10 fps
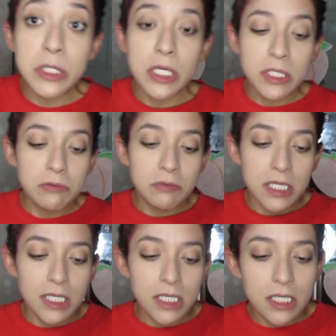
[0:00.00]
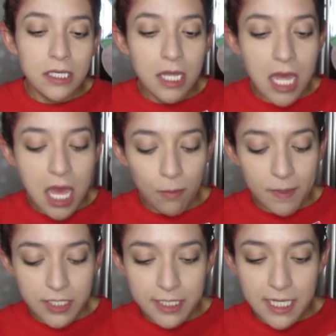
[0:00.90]
not read how
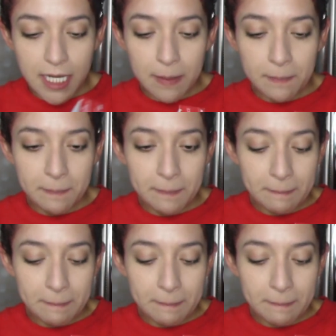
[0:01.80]
much time.